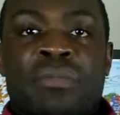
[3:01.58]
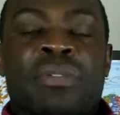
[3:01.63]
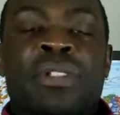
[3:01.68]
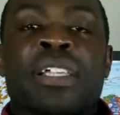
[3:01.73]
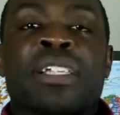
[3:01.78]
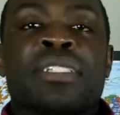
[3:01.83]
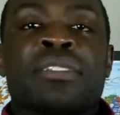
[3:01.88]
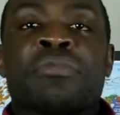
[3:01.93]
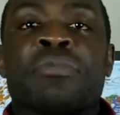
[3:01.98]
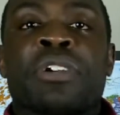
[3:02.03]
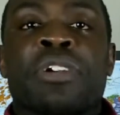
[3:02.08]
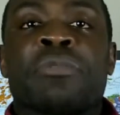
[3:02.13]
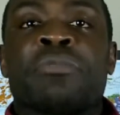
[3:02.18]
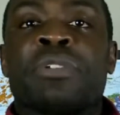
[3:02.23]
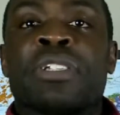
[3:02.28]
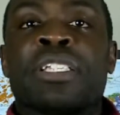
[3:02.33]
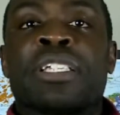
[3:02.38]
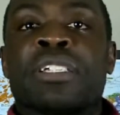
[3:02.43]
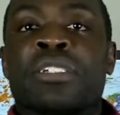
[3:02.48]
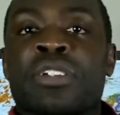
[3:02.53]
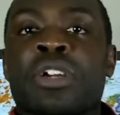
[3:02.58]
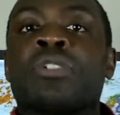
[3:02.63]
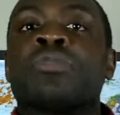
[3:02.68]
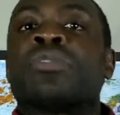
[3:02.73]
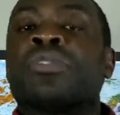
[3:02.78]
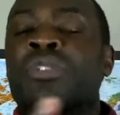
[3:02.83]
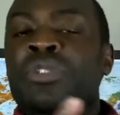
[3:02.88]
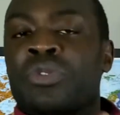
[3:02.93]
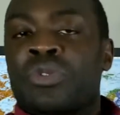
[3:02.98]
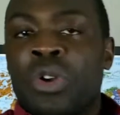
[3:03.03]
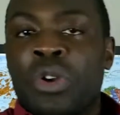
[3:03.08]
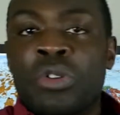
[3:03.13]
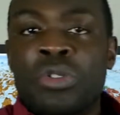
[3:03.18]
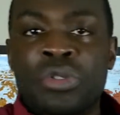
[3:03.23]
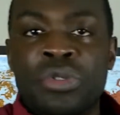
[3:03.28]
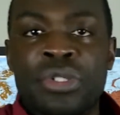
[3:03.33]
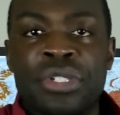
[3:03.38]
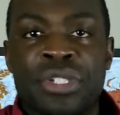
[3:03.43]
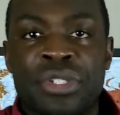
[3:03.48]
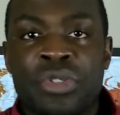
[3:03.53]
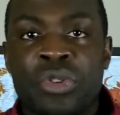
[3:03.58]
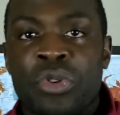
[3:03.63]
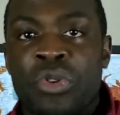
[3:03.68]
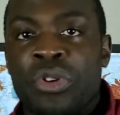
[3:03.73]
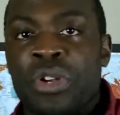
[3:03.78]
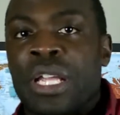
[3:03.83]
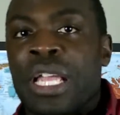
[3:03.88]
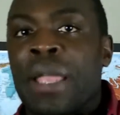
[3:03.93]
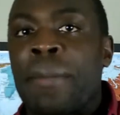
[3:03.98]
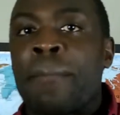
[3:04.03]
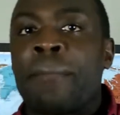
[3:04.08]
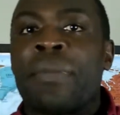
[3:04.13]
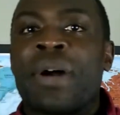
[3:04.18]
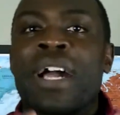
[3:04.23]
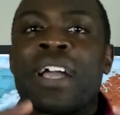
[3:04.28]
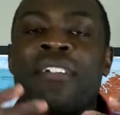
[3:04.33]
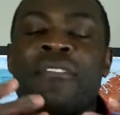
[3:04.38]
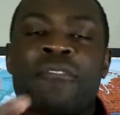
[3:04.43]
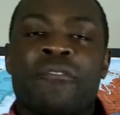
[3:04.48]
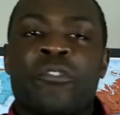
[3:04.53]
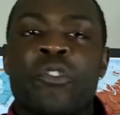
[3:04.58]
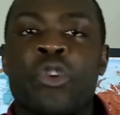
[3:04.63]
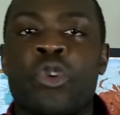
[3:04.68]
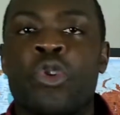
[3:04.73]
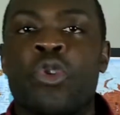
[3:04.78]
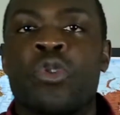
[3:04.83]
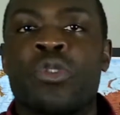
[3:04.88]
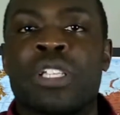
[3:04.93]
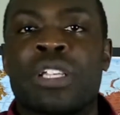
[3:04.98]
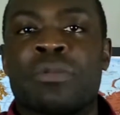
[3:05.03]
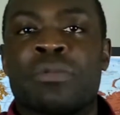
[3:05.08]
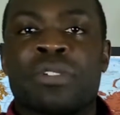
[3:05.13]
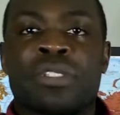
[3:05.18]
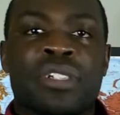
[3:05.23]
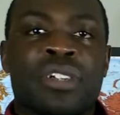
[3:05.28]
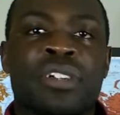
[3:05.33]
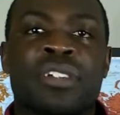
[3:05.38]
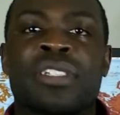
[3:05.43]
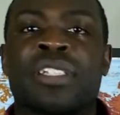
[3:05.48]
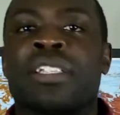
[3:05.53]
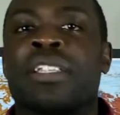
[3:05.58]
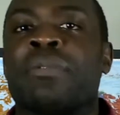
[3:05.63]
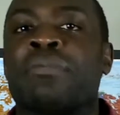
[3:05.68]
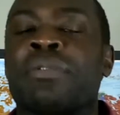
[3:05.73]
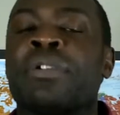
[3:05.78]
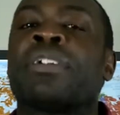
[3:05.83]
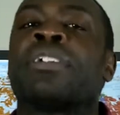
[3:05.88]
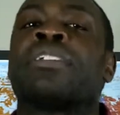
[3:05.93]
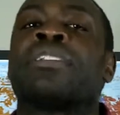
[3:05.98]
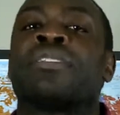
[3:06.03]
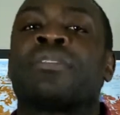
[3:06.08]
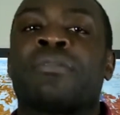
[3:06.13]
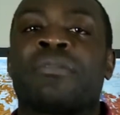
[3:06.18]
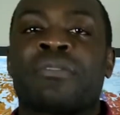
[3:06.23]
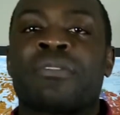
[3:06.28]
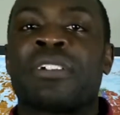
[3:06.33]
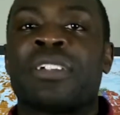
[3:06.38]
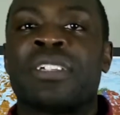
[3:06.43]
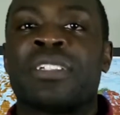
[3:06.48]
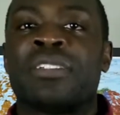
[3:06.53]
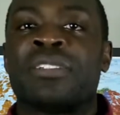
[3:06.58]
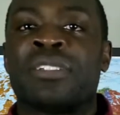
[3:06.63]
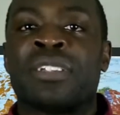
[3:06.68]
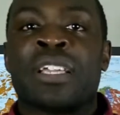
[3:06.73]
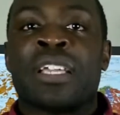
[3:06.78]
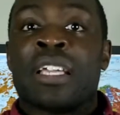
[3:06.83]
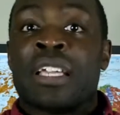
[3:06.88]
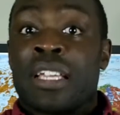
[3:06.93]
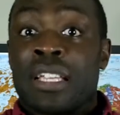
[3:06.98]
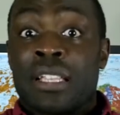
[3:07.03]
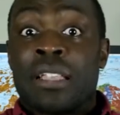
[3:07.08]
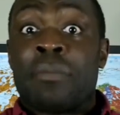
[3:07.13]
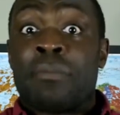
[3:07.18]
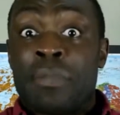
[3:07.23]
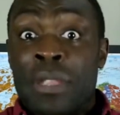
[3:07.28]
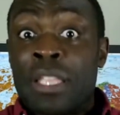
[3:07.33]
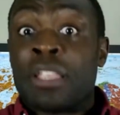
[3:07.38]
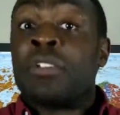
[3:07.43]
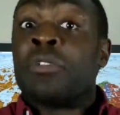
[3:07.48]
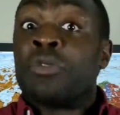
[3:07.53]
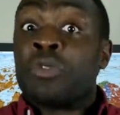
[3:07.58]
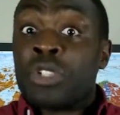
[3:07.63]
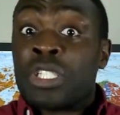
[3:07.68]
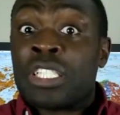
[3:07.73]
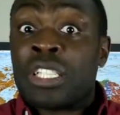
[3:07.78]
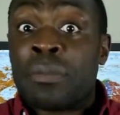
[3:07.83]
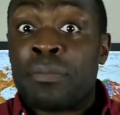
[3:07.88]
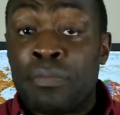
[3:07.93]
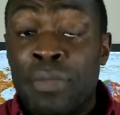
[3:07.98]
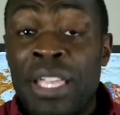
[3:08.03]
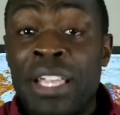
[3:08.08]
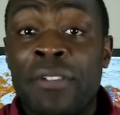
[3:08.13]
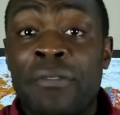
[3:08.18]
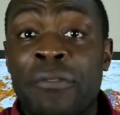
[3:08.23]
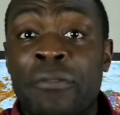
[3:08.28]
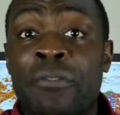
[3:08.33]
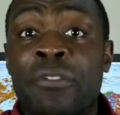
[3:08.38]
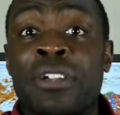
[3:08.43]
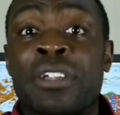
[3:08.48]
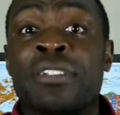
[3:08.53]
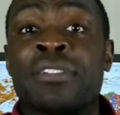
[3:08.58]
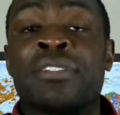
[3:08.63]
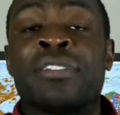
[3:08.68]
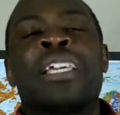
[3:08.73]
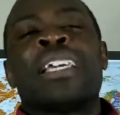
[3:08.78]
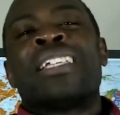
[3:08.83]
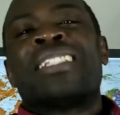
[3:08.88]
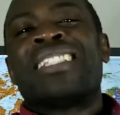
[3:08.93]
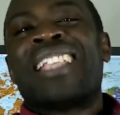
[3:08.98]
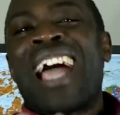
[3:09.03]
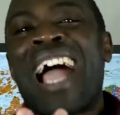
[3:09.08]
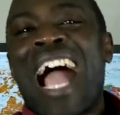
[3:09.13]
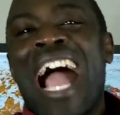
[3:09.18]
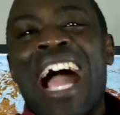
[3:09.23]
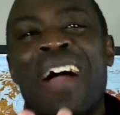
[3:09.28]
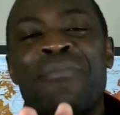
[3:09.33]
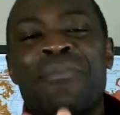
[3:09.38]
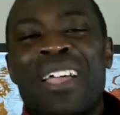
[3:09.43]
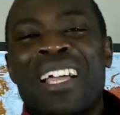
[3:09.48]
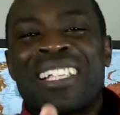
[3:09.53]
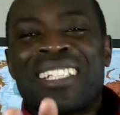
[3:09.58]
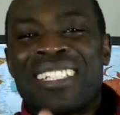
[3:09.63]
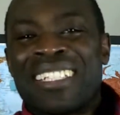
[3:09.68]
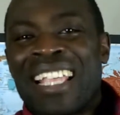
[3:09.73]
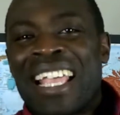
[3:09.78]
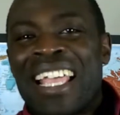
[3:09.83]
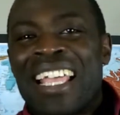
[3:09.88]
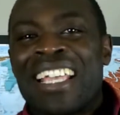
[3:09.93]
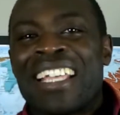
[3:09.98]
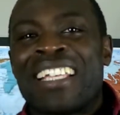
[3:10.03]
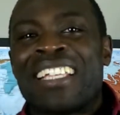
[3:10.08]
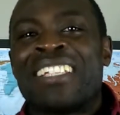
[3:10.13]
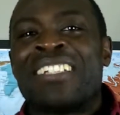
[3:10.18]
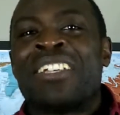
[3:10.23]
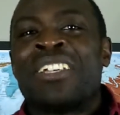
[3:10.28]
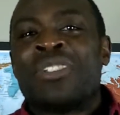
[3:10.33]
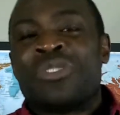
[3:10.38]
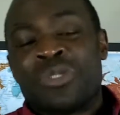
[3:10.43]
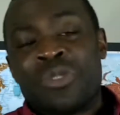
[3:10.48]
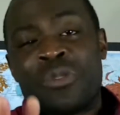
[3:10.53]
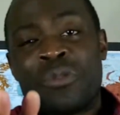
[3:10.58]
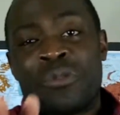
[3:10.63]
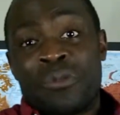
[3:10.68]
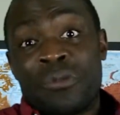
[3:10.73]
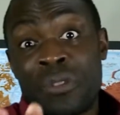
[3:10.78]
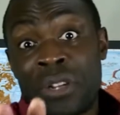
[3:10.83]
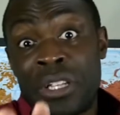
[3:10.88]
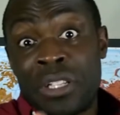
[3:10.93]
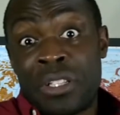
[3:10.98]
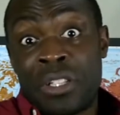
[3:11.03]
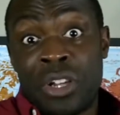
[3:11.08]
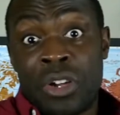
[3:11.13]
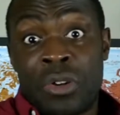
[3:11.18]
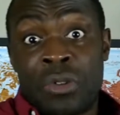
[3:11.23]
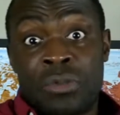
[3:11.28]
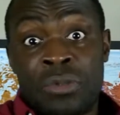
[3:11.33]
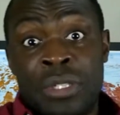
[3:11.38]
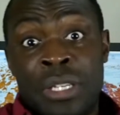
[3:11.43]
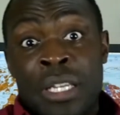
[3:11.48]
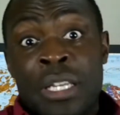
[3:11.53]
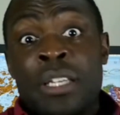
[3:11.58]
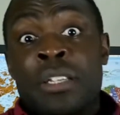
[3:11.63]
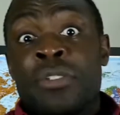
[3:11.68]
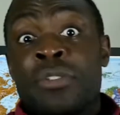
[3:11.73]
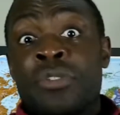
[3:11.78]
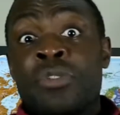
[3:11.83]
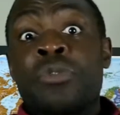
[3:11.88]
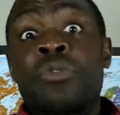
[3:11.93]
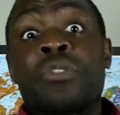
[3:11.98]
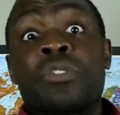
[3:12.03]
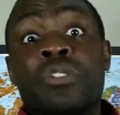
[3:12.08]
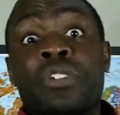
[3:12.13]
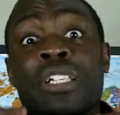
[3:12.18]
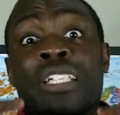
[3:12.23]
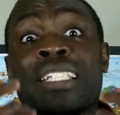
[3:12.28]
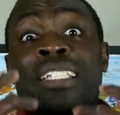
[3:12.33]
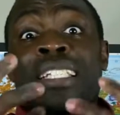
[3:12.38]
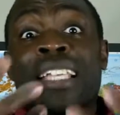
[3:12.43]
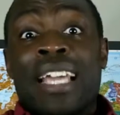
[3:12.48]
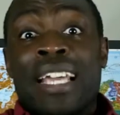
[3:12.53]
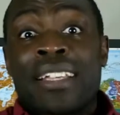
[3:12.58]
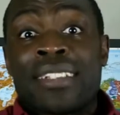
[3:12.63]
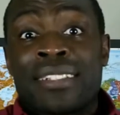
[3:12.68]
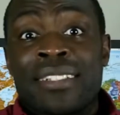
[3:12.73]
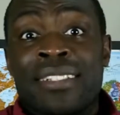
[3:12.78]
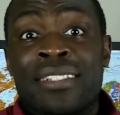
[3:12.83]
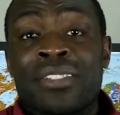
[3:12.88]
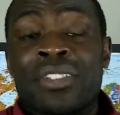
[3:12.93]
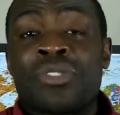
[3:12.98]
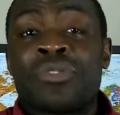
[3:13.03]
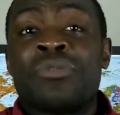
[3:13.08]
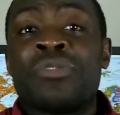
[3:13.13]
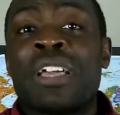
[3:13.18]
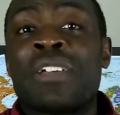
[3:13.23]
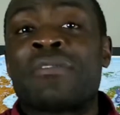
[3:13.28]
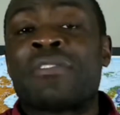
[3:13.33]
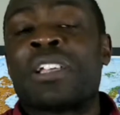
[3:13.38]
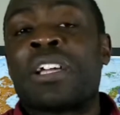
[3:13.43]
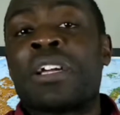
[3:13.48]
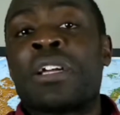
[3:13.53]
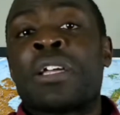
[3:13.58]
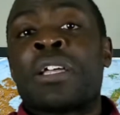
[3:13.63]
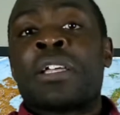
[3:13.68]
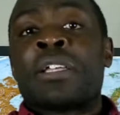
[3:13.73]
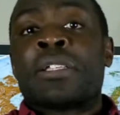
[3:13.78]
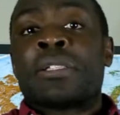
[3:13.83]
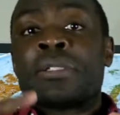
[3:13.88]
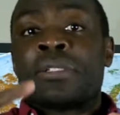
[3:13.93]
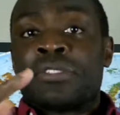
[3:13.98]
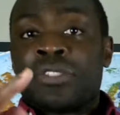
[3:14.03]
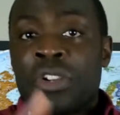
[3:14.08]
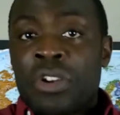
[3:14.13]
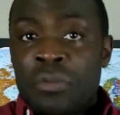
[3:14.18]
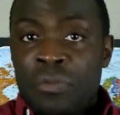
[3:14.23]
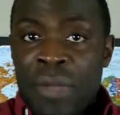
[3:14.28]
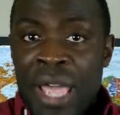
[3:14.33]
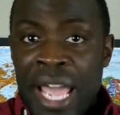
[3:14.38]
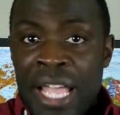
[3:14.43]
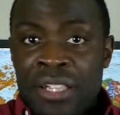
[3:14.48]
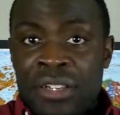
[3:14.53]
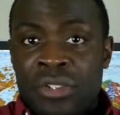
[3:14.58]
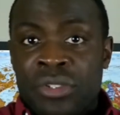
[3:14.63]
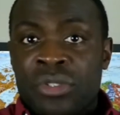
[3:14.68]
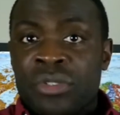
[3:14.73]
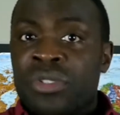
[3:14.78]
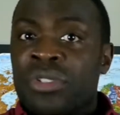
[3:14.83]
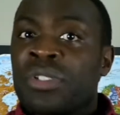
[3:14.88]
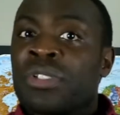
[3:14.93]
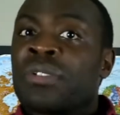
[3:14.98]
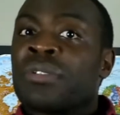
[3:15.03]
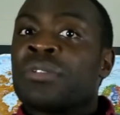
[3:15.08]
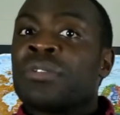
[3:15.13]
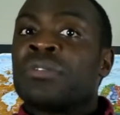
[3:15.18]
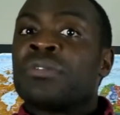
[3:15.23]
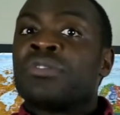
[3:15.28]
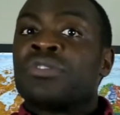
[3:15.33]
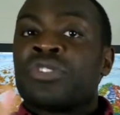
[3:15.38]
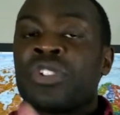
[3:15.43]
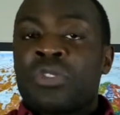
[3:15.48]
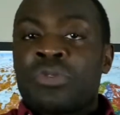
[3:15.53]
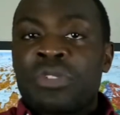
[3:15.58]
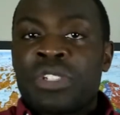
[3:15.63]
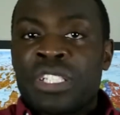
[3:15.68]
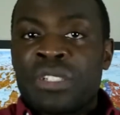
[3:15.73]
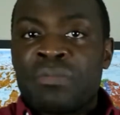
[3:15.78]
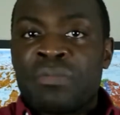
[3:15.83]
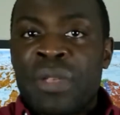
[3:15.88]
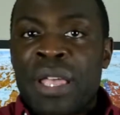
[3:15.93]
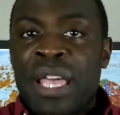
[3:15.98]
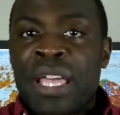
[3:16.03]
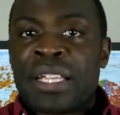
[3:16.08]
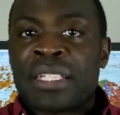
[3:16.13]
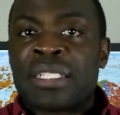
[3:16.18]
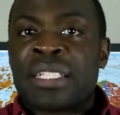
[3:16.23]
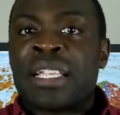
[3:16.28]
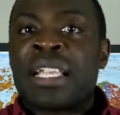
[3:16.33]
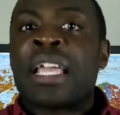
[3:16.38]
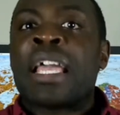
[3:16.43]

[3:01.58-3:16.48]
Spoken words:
place where we can go to the grocery store and buy food and return it and put it in the fridge. And it was a big fridge. Now, I'm not saying to freeload. You are a guest, so you have to show manners, show respect,